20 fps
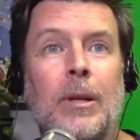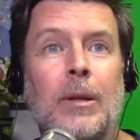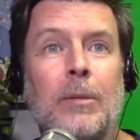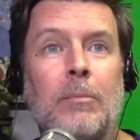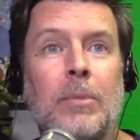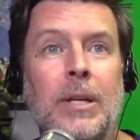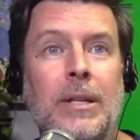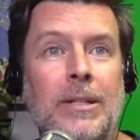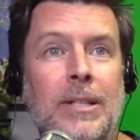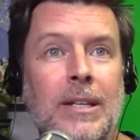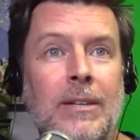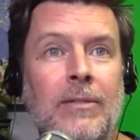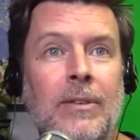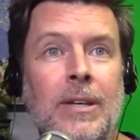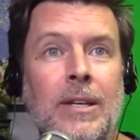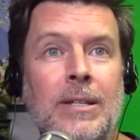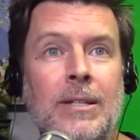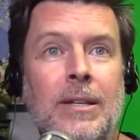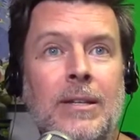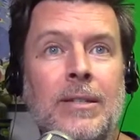
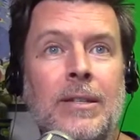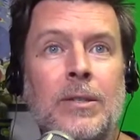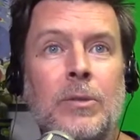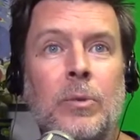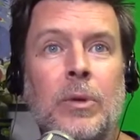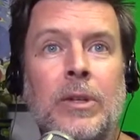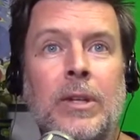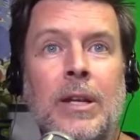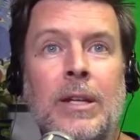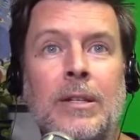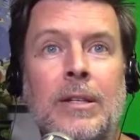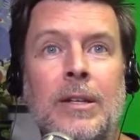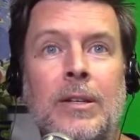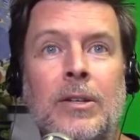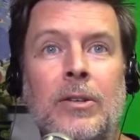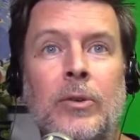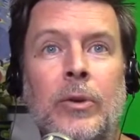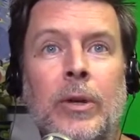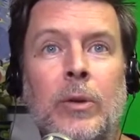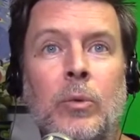PTV says it's what they did
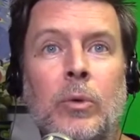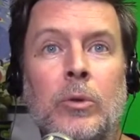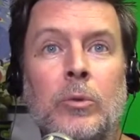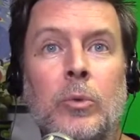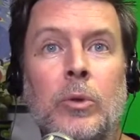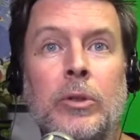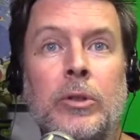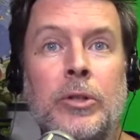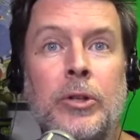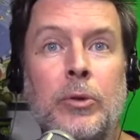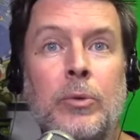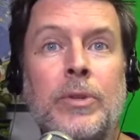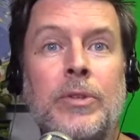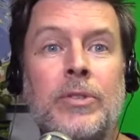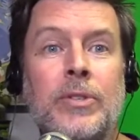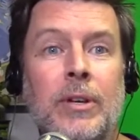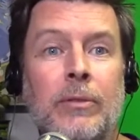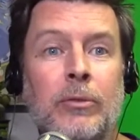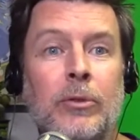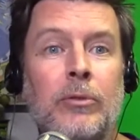during World War II with
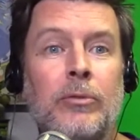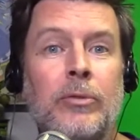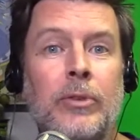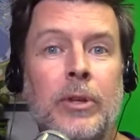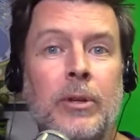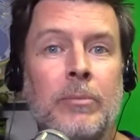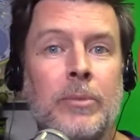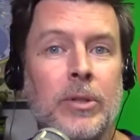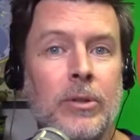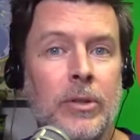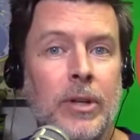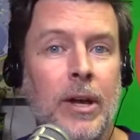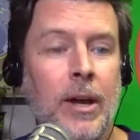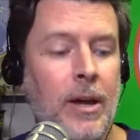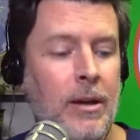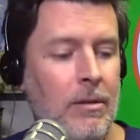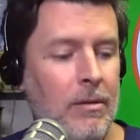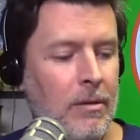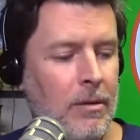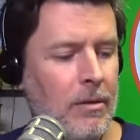several films.
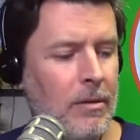Okay.